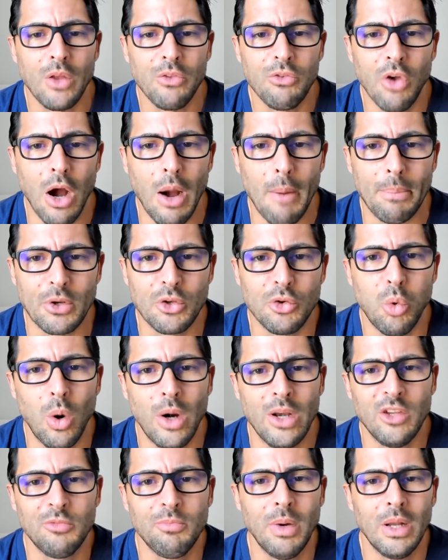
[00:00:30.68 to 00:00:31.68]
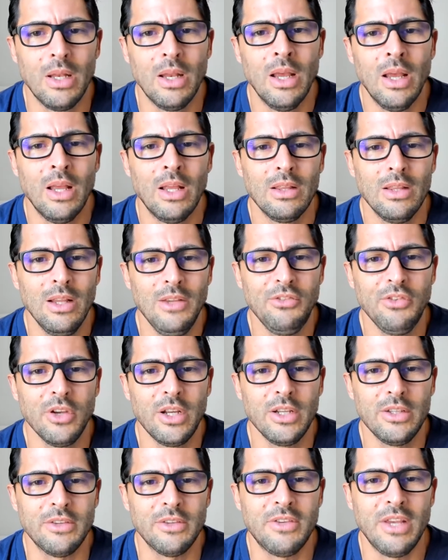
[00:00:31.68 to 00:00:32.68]
to upper 20s. But let's
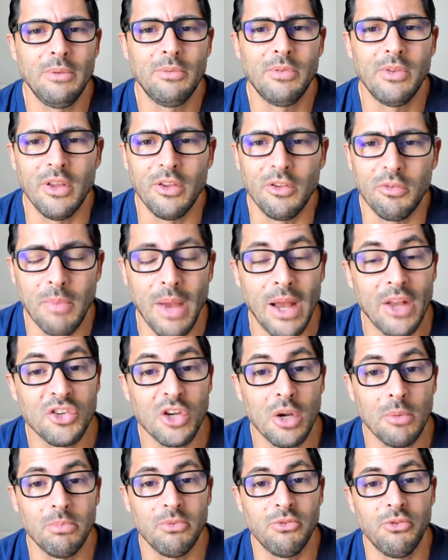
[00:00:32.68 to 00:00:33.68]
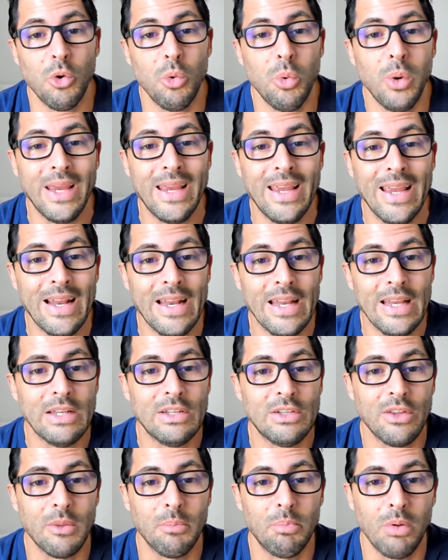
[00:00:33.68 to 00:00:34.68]
look at the teams in this matchup before we get
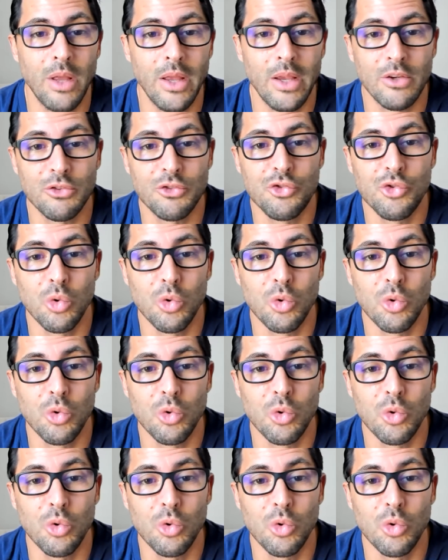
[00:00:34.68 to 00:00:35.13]
into the players.